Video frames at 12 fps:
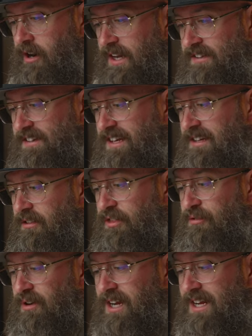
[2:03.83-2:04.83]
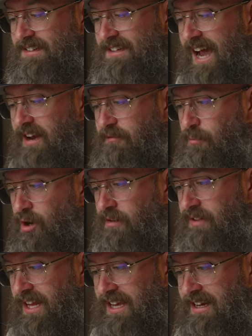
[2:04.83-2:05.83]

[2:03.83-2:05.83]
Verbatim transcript: All right, scene three is kind of more of like